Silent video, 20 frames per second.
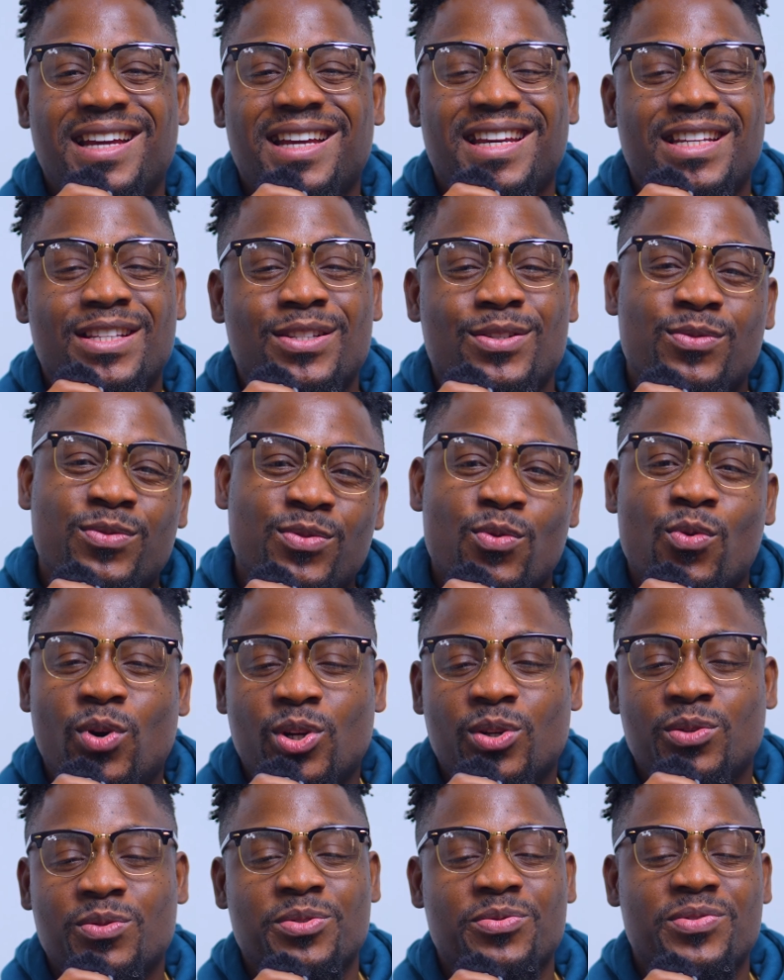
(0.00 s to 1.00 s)
It's even one
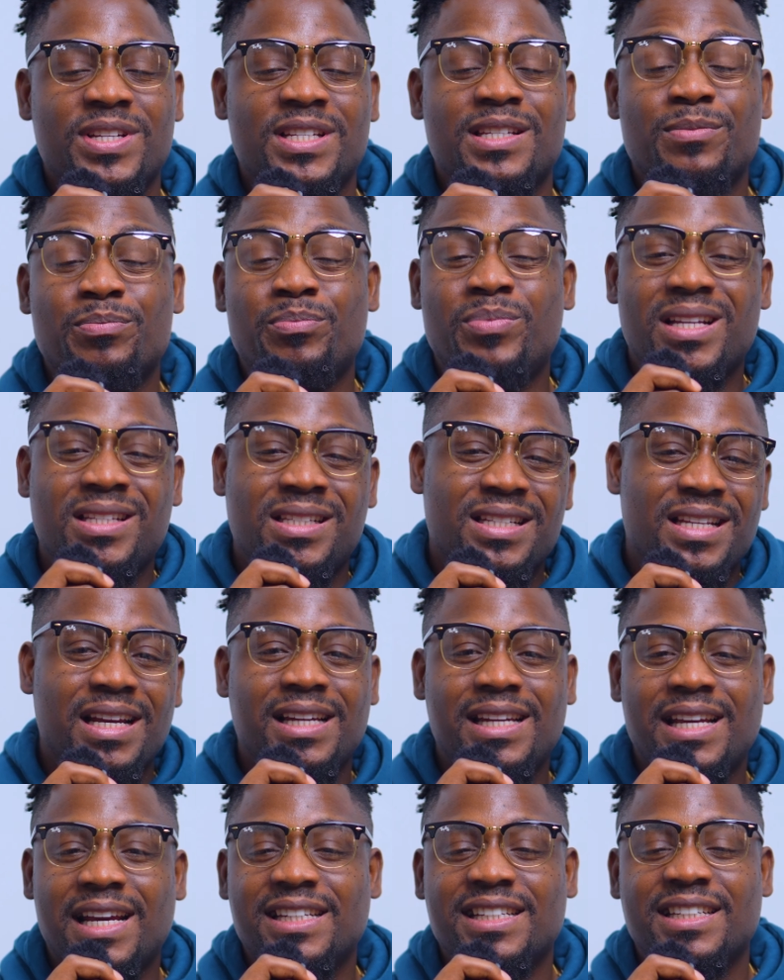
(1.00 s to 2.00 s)
of the reasons
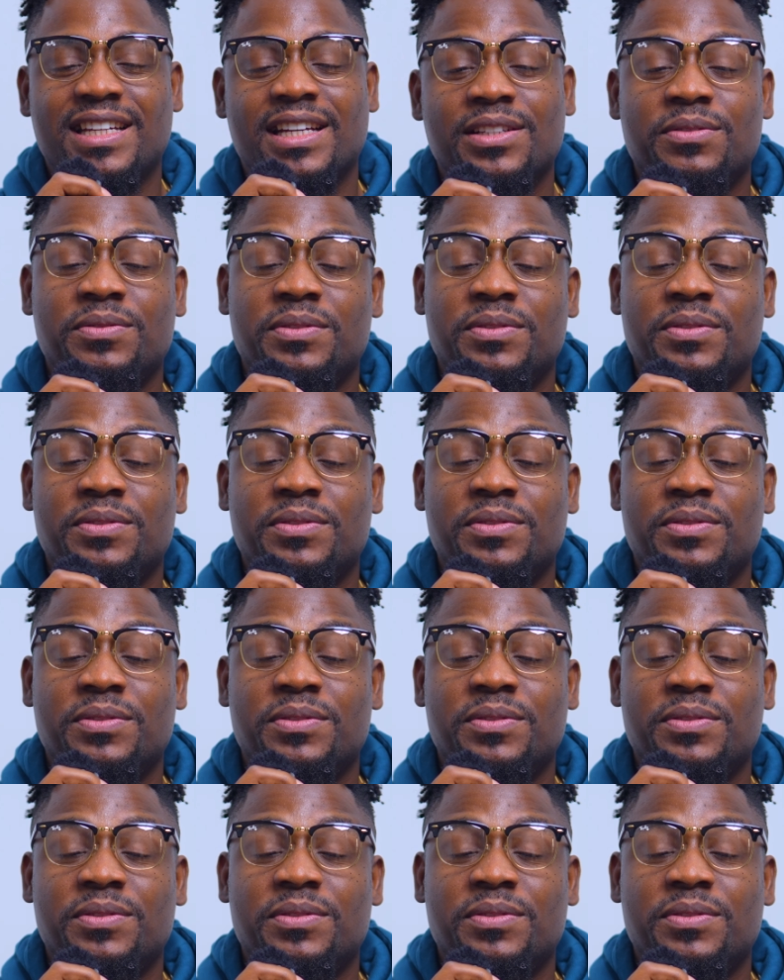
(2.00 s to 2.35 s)
personally I didn't get the